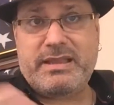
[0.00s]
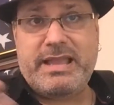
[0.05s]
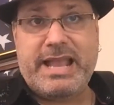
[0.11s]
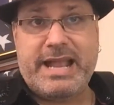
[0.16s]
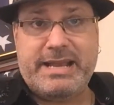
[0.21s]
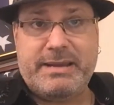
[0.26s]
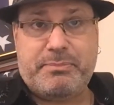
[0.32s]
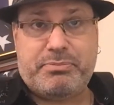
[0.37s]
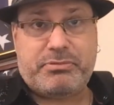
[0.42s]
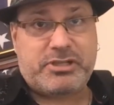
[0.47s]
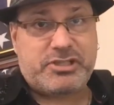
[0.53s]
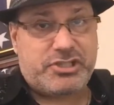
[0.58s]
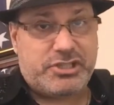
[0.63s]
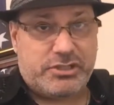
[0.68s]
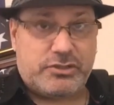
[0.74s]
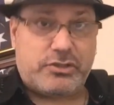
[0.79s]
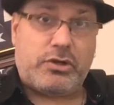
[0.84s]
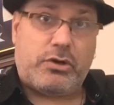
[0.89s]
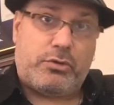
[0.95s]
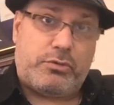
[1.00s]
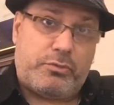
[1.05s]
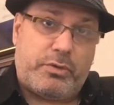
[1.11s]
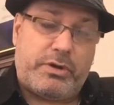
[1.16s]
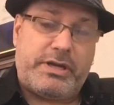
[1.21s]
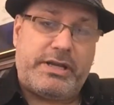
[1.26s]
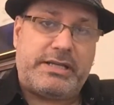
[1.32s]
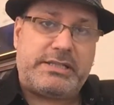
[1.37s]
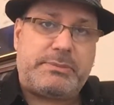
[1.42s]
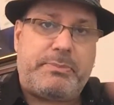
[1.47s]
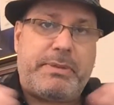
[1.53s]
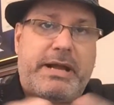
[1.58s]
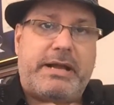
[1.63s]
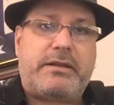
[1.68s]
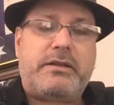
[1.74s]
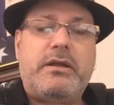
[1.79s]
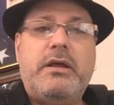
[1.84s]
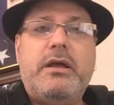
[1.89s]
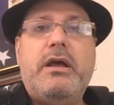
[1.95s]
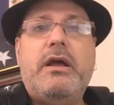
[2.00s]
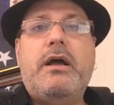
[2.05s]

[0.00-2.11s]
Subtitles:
80 plus years old, what do you expect?